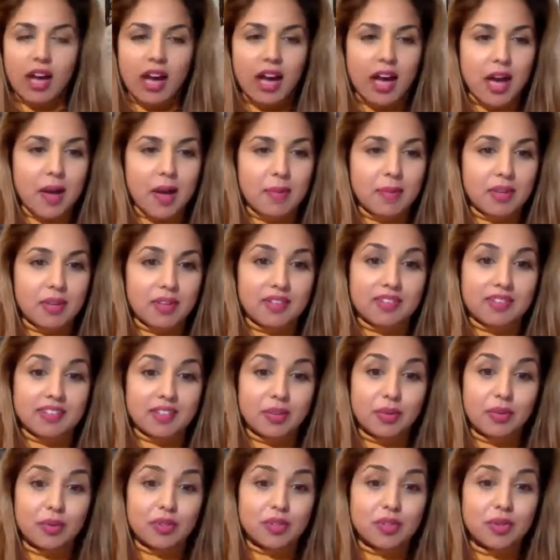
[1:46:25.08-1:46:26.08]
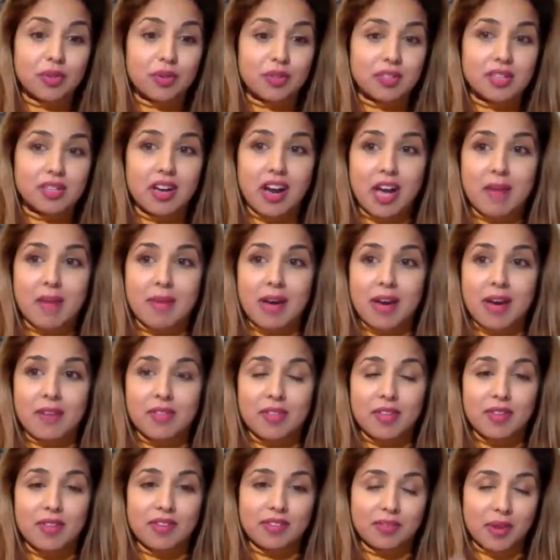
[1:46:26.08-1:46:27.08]
But you still took time out
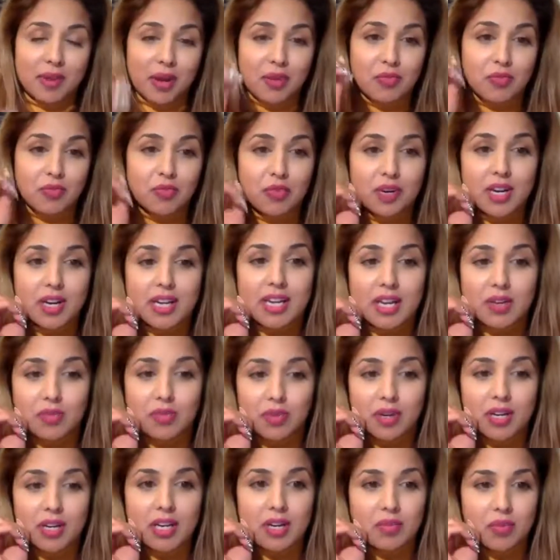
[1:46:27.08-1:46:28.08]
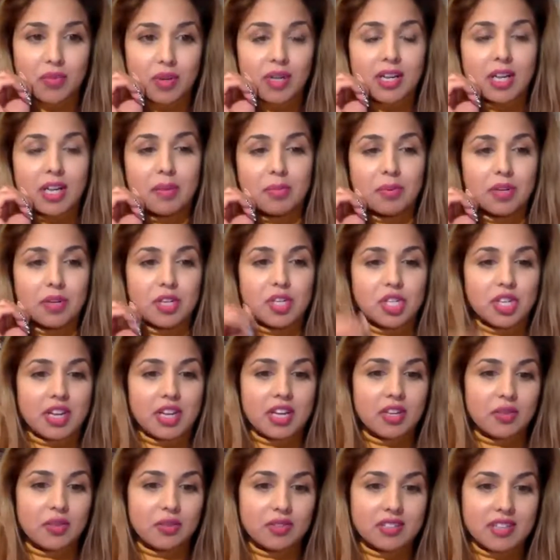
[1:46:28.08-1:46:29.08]
for this. So I really, really, really
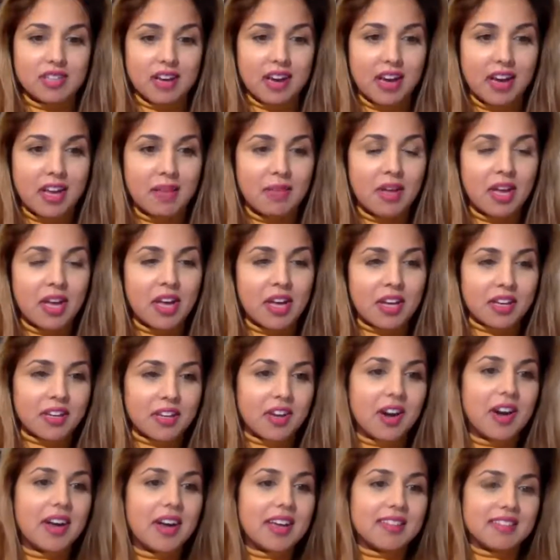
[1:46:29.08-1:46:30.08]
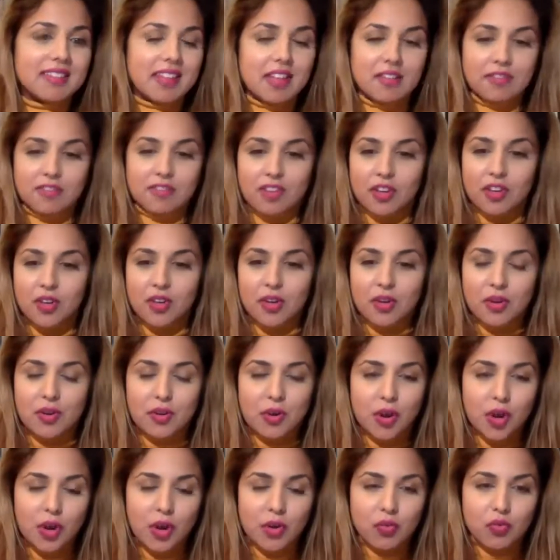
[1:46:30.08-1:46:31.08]
appreciate your time. Guys, if you
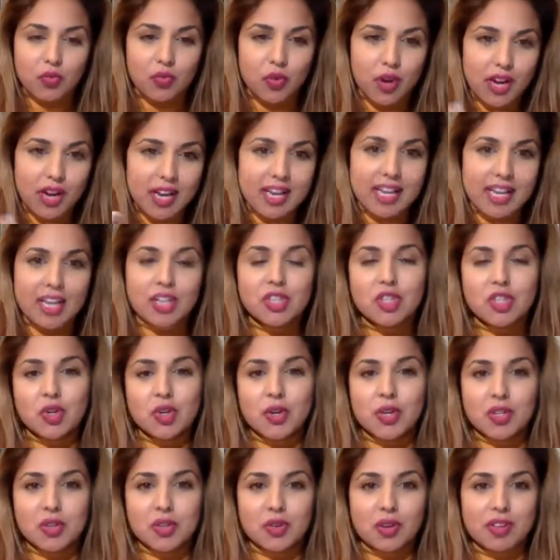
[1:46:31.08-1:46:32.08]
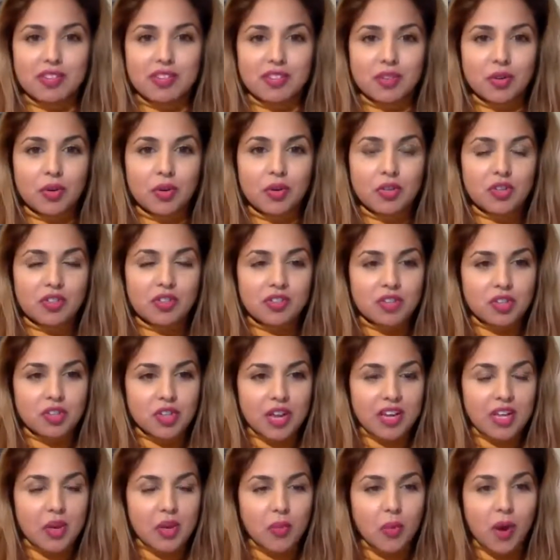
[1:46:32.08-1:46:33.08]
really enjoyed Chris' call,
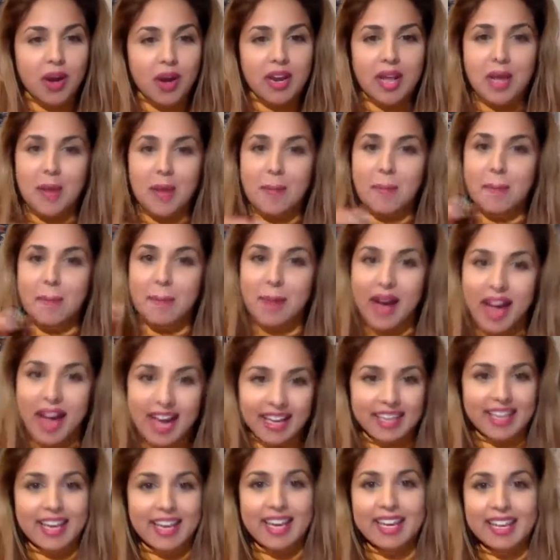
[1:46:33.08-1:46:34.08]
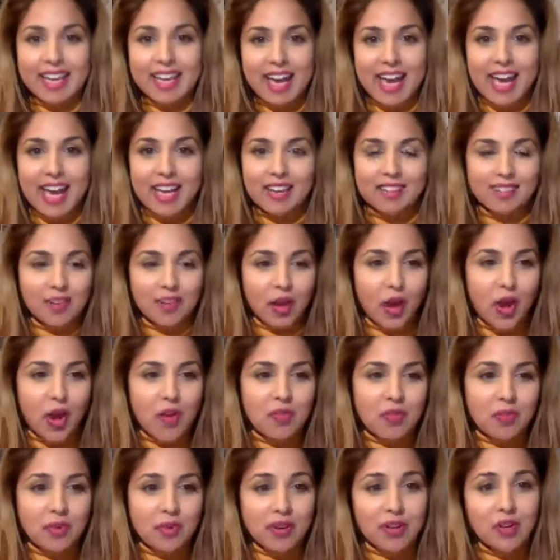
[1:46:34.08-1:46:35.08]
and you want him back again, so
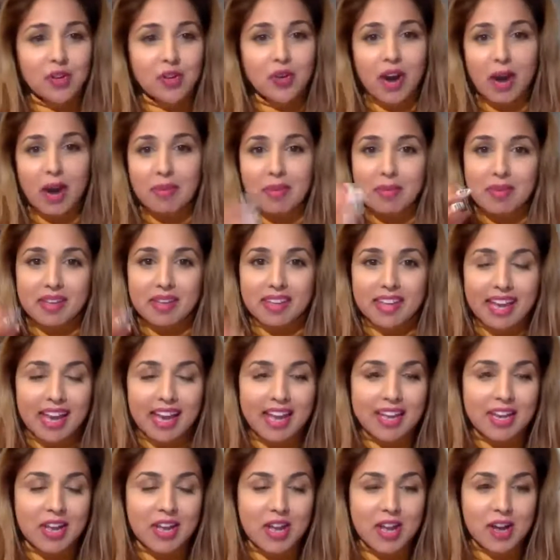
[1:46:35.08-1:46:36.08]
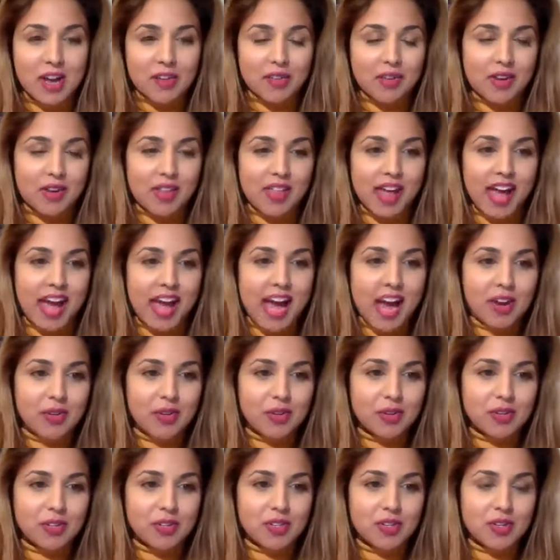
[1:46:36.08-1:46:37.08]
hopefully we can grab him again for another hour
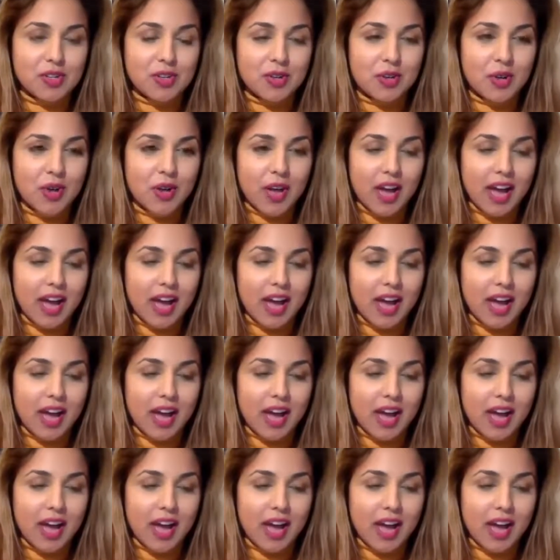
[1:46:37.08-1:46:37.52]
or two